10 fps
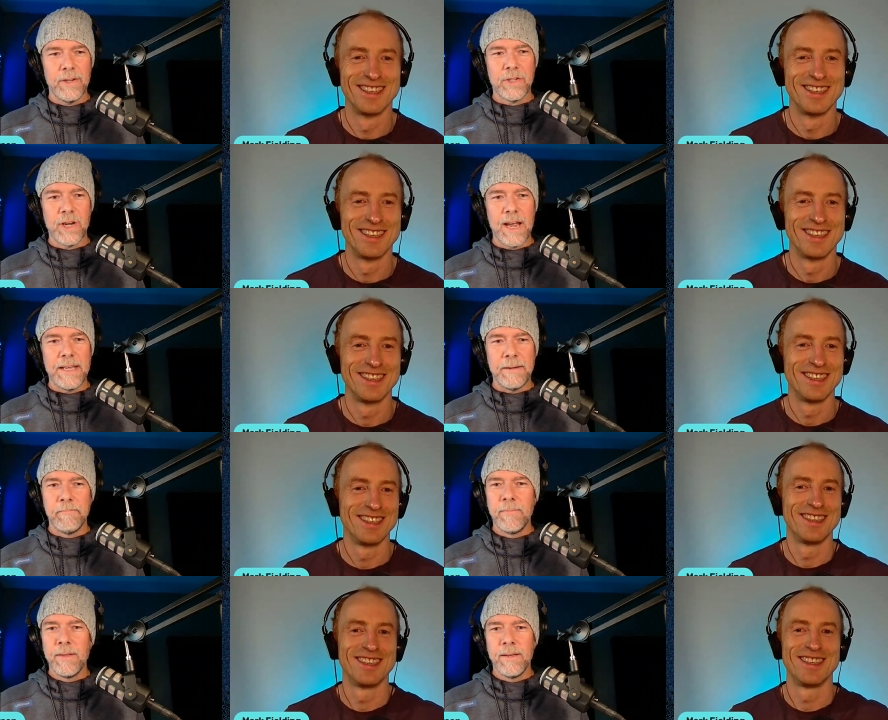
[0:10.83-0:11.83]
Speaker 1: look shiny.
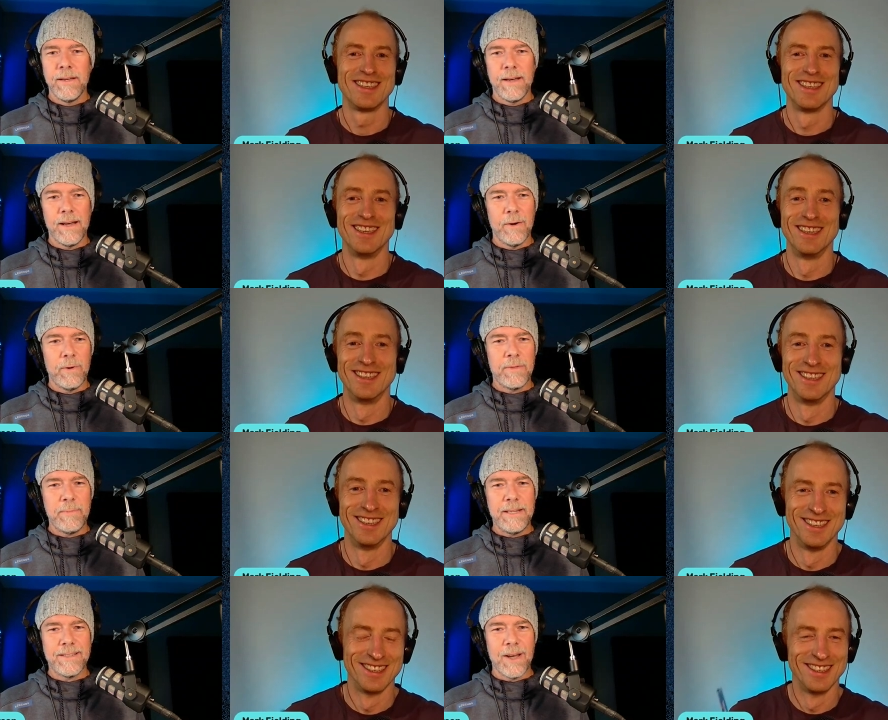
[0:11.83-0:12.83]
With
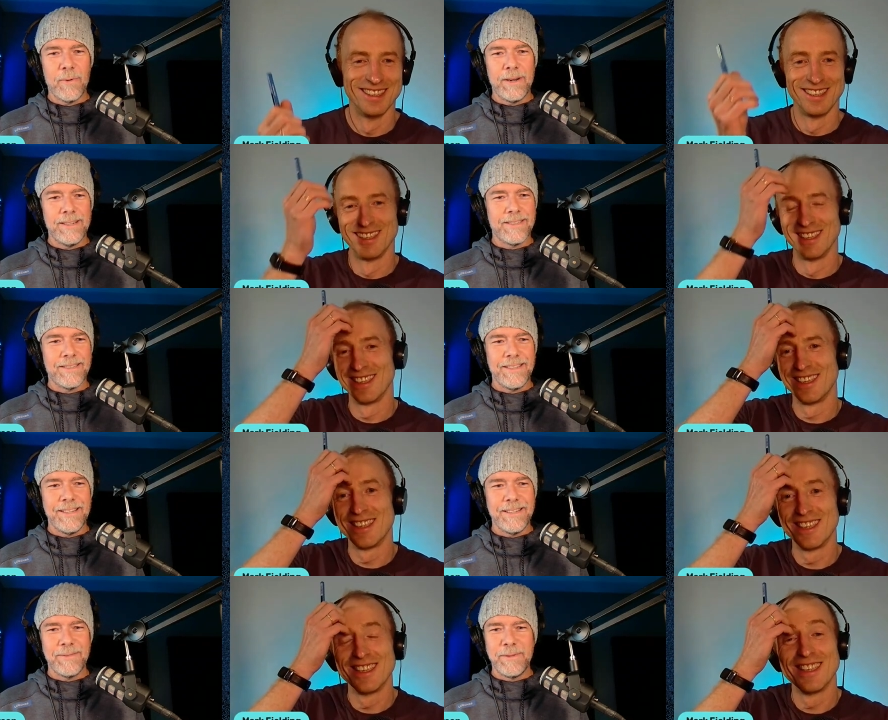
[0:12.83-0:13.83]
me, as always,
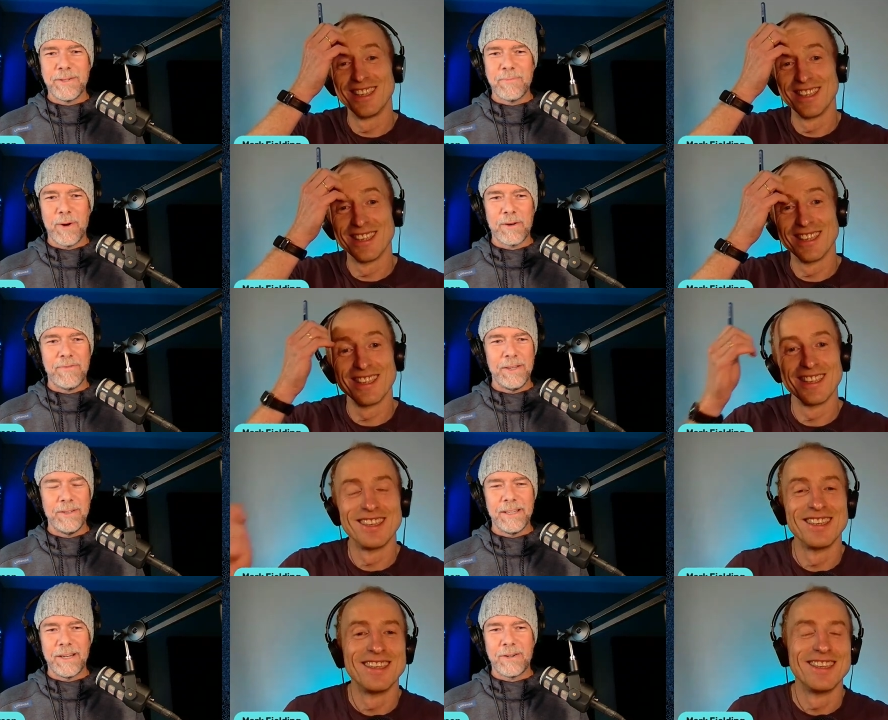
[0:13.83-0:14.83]
is Mr. Mark
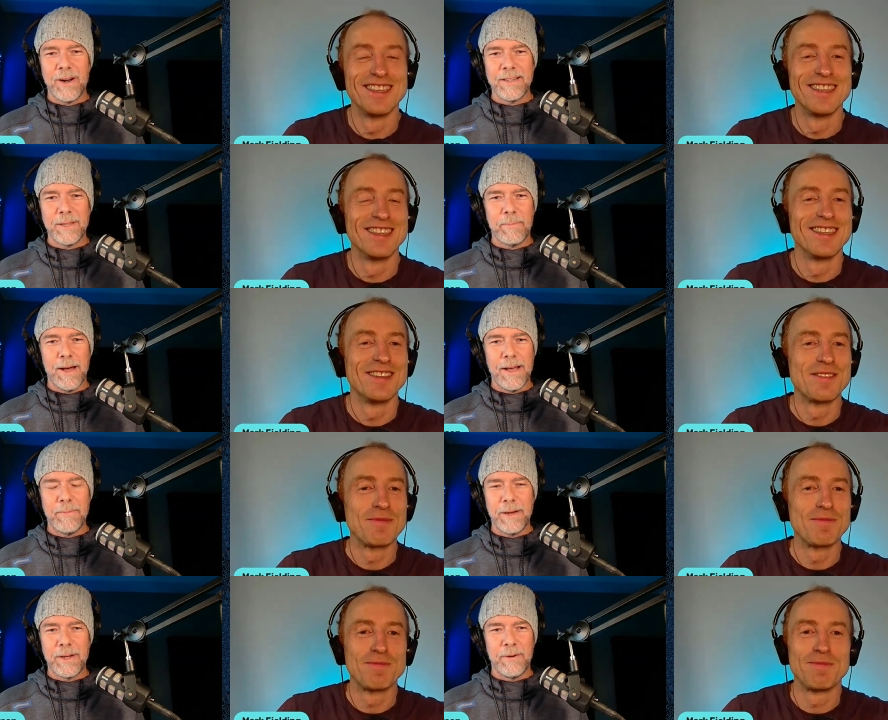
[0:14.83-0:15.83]
Fielding across the
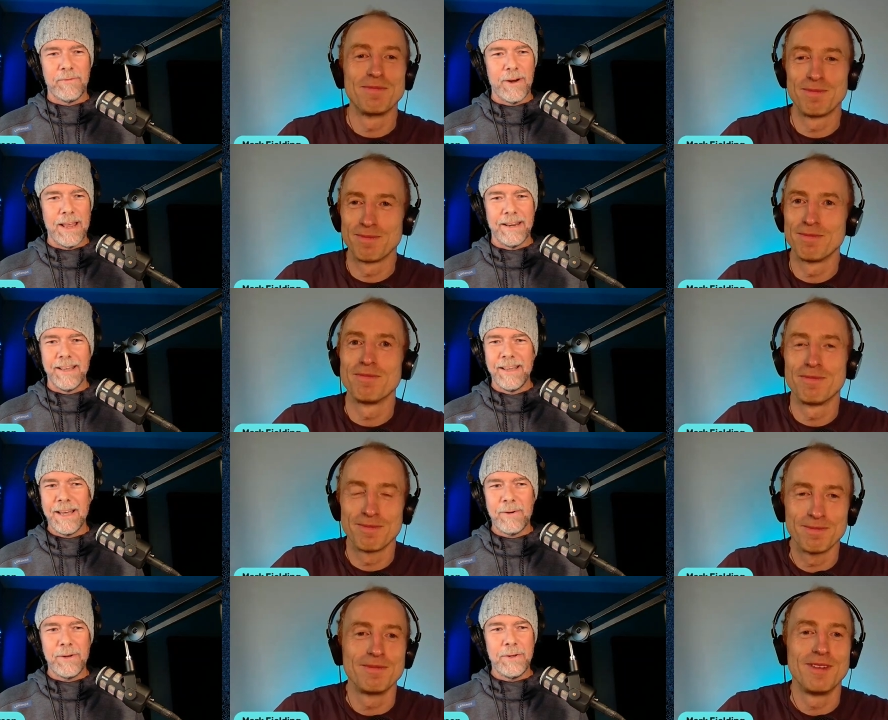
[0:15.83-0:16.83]
pond, my good friend.
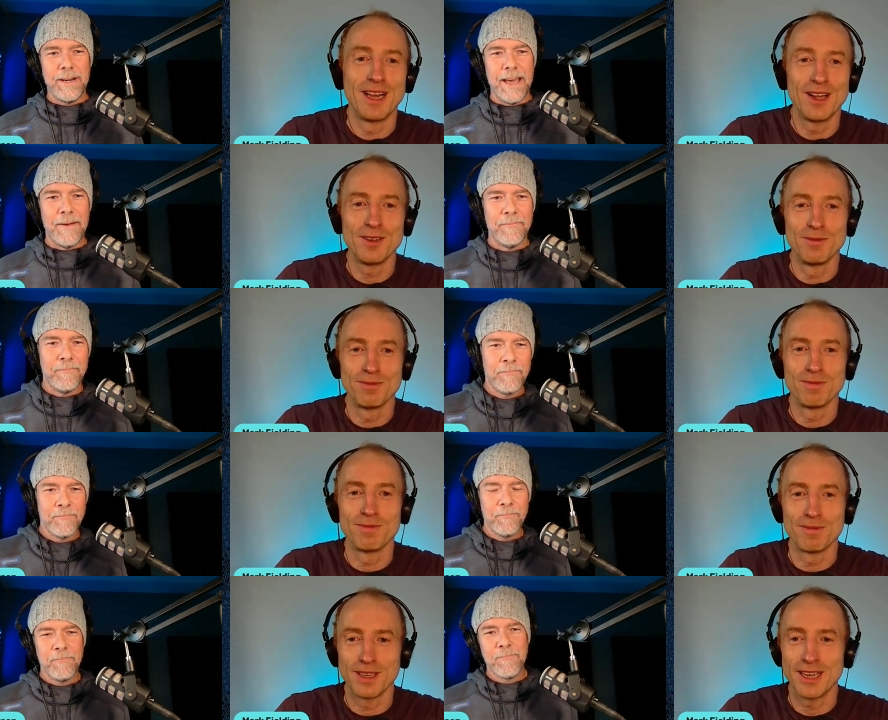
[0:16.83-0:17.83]
How are
Speaker 2: you? Hello.
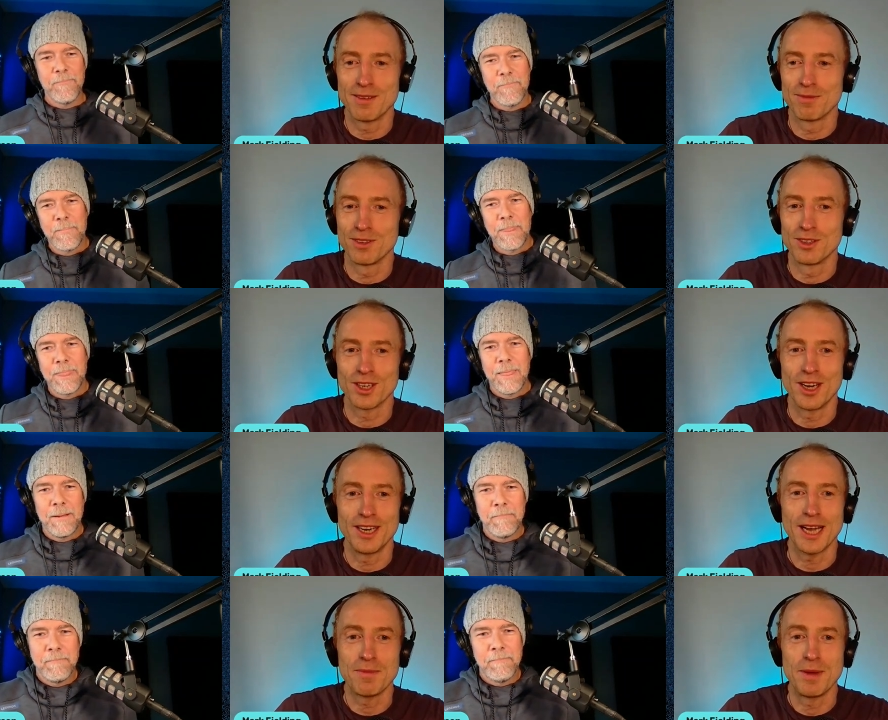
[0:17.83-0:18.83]
Yeah, shiny,
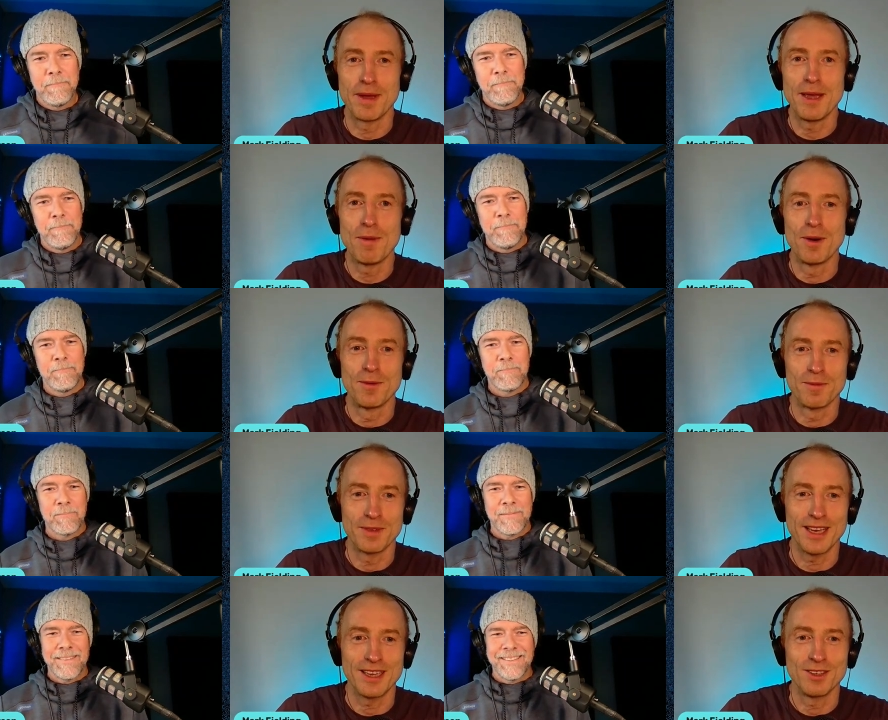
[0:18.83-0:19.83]
happy people.
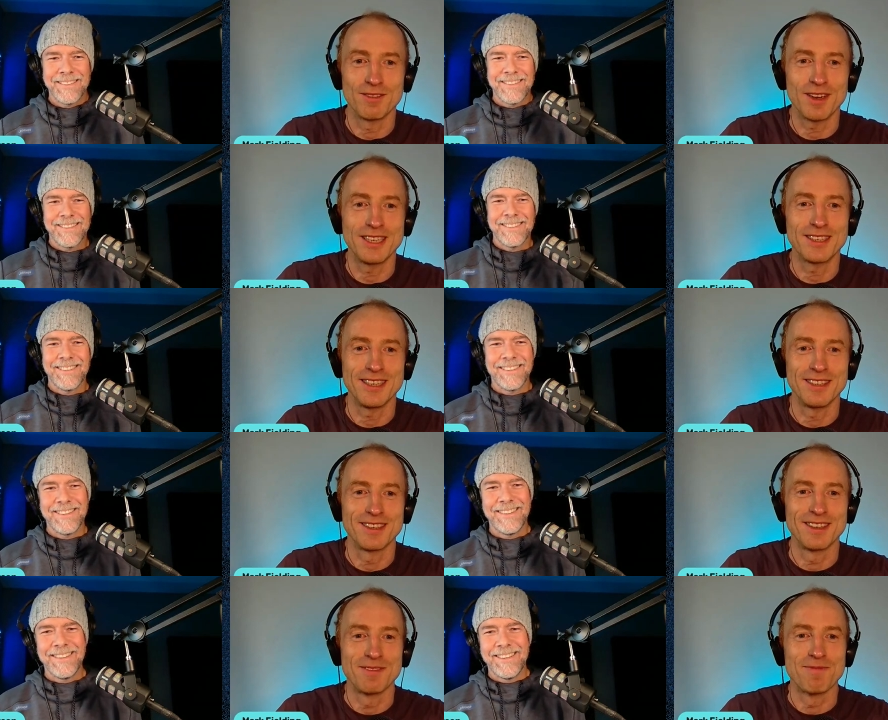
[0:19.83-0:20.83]
Yeah, your face
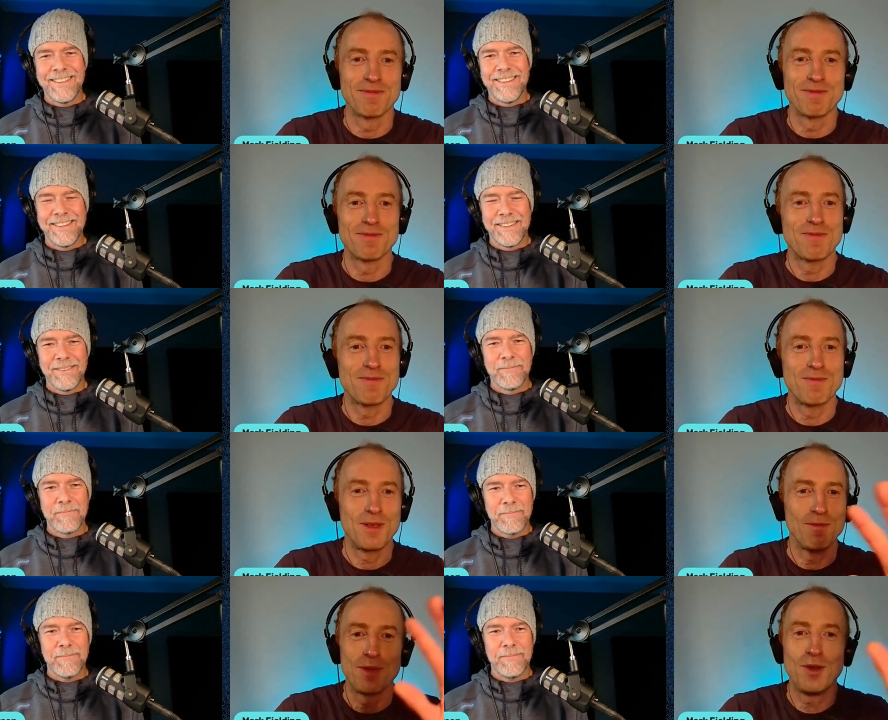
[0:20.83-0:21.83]
is
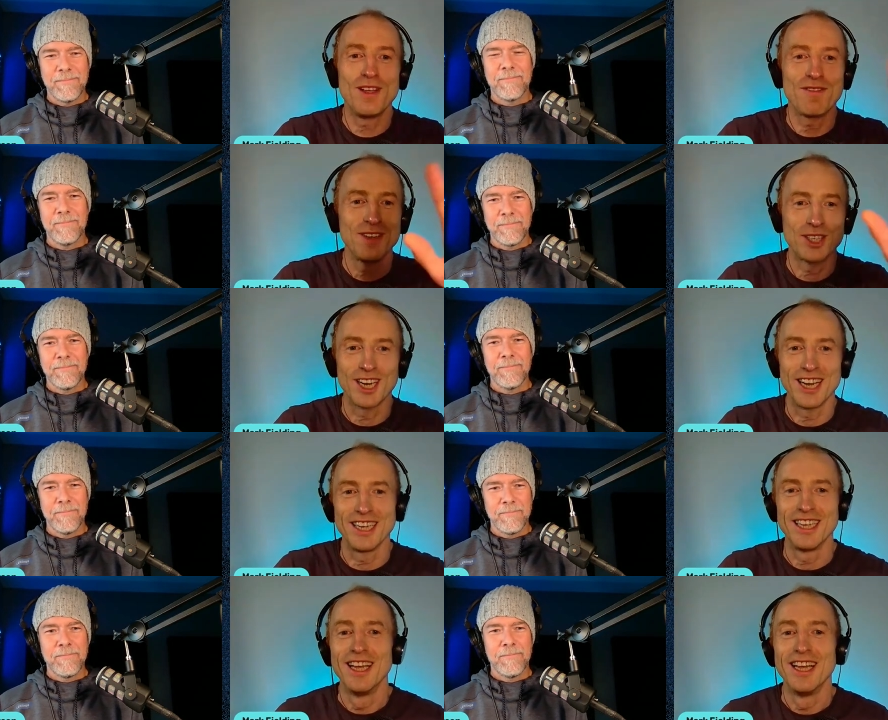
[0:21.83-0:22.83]
beautifully shiny.